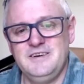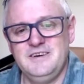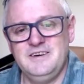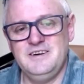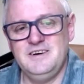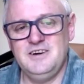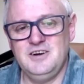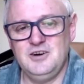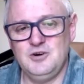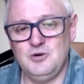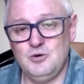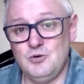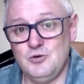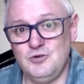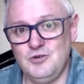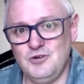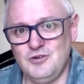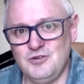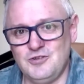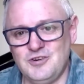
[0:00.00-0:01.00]
or
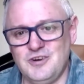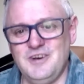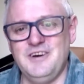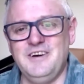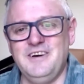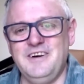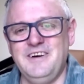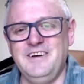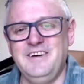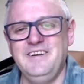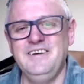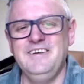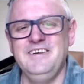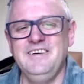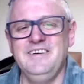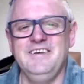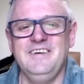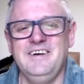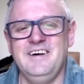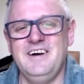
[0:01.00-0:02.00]
not. but
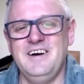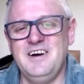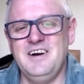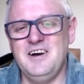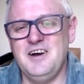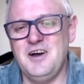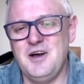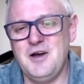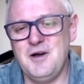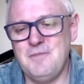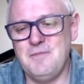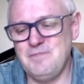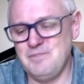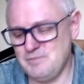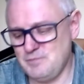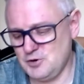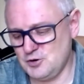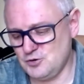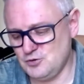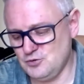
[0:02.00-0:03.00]

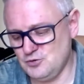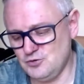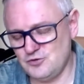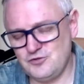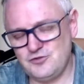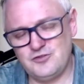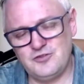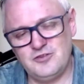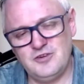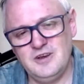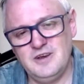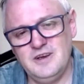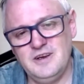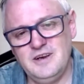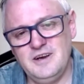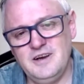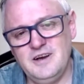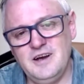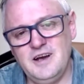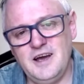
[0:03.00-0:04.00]
of course,
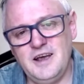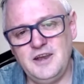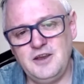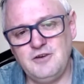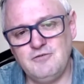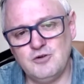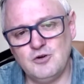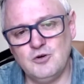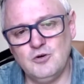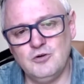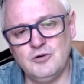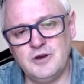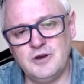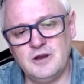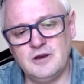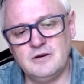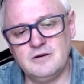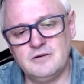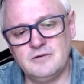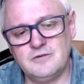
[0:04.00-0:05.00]
any
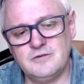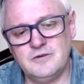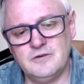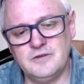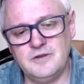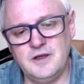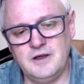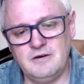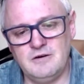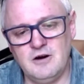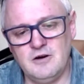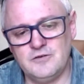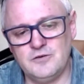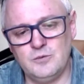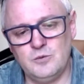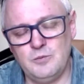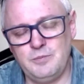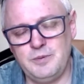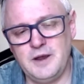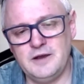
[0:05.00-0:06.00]
recordings thereafter
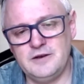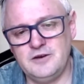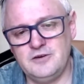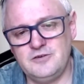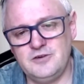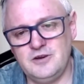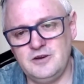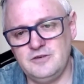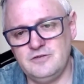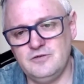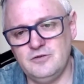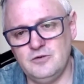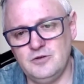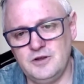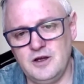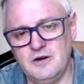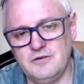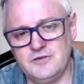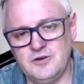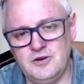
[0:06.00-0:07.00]
will be edited for the
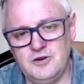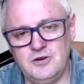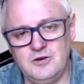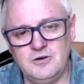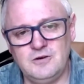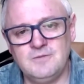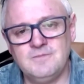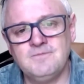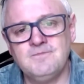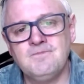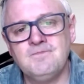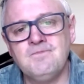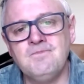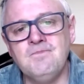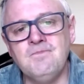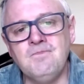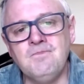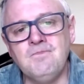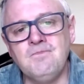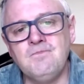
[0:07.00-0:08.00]
afternoon.
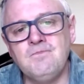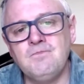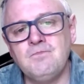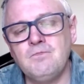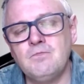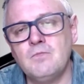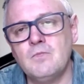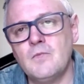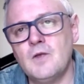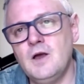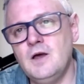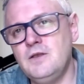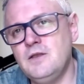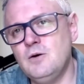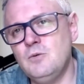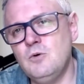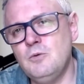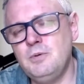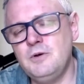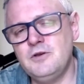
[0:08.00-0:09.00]
And that
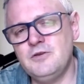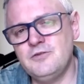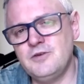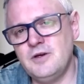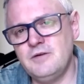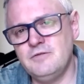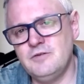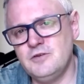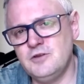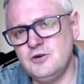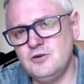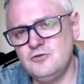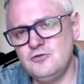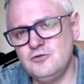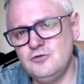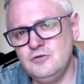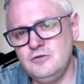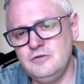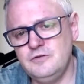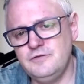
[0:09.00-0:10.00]
will be the same for those
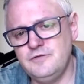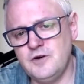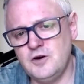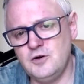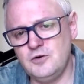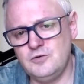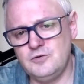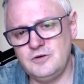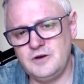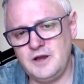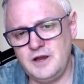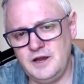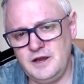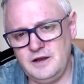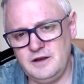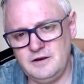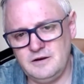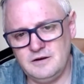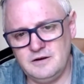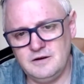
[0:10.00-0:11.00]
who phone
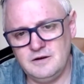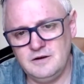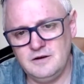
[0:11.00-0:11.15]
in